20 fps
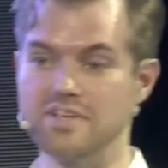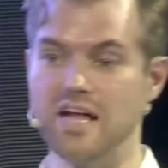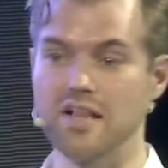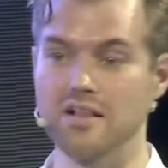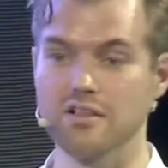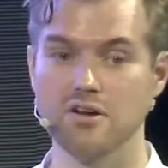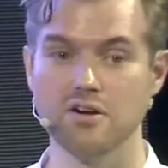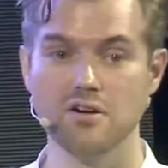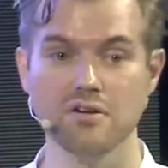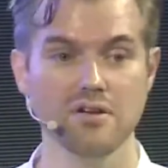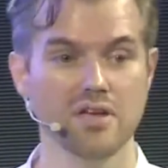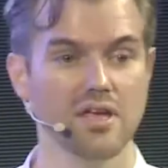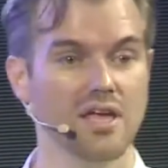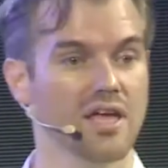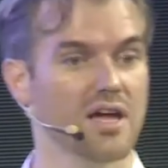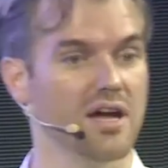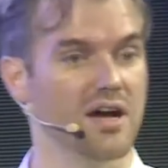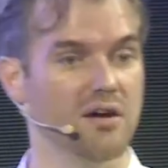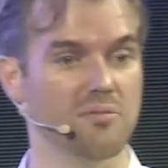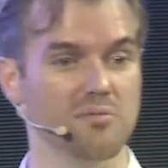telco,
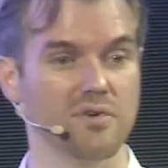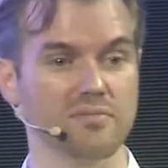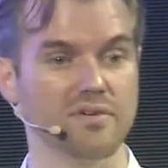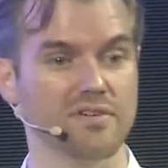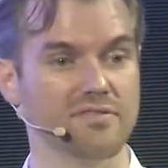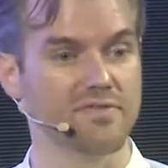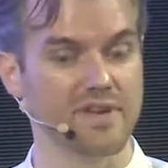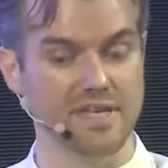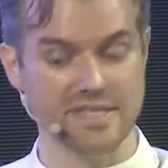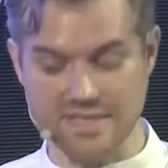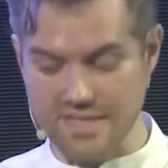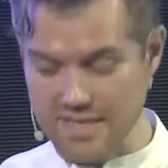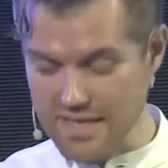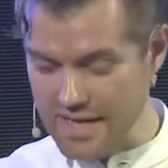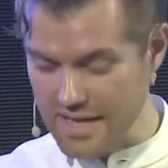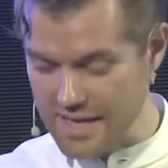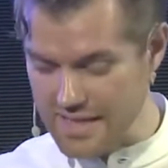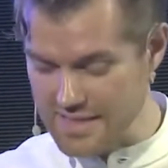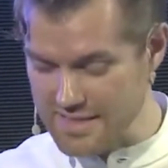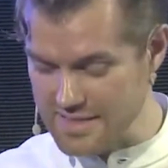but we're facing
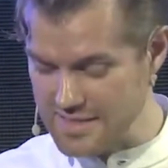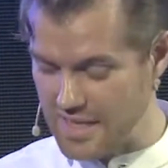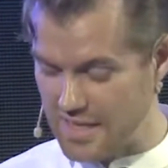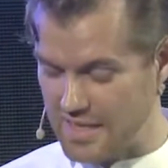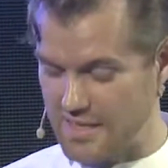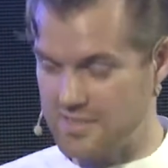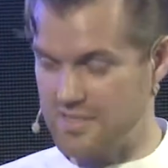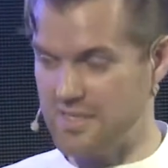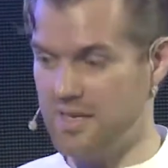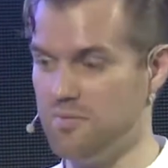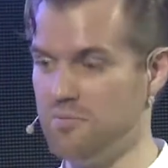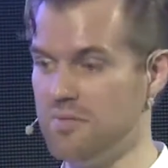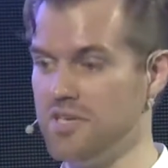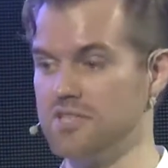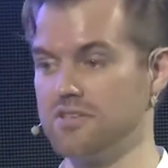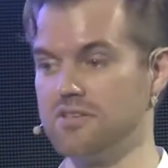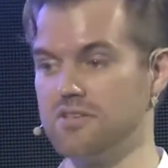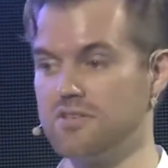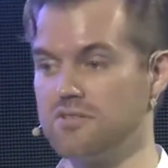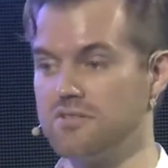the exact same
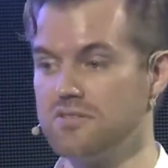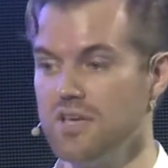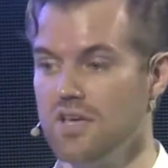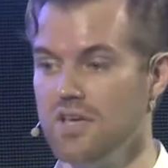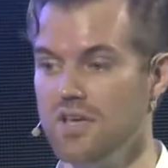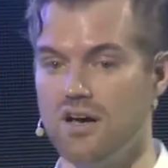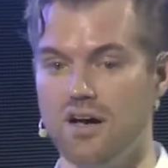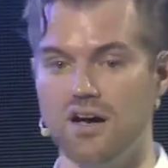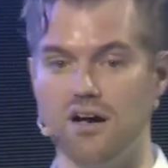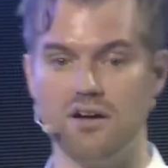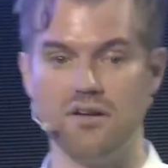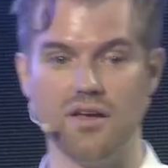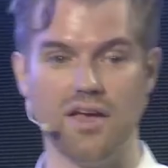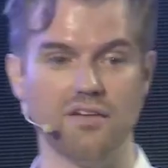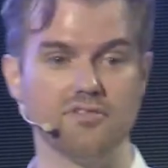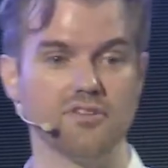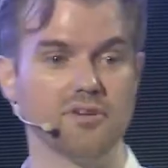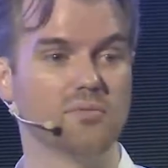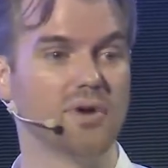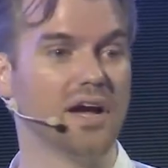issues
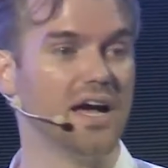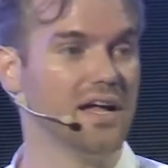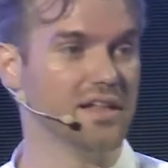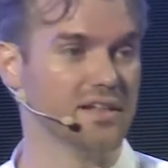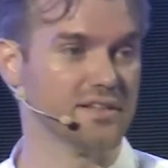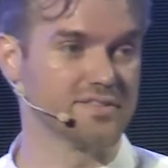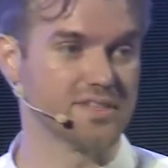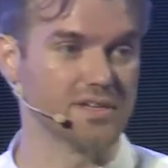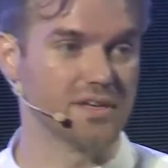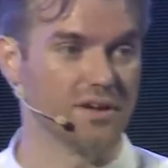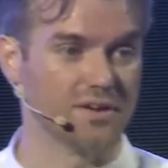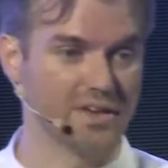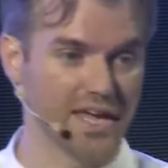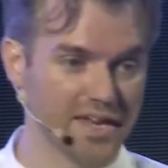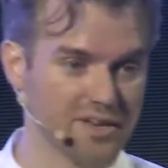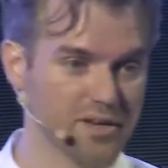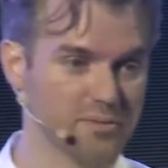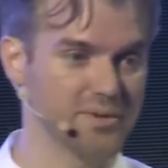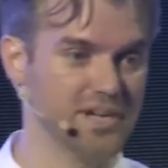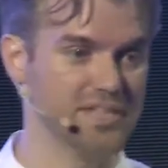everywhere else, on the
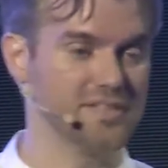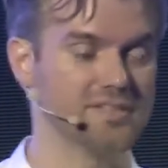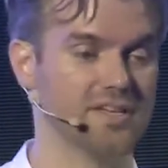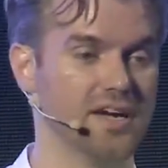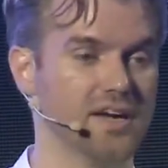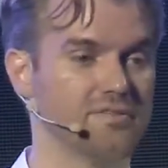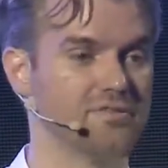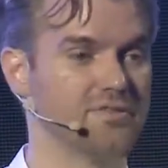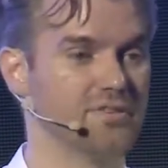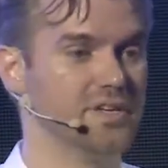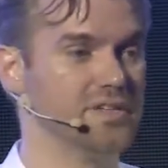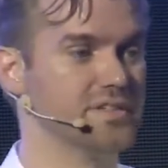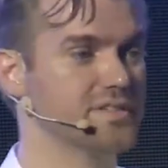enterprise side, for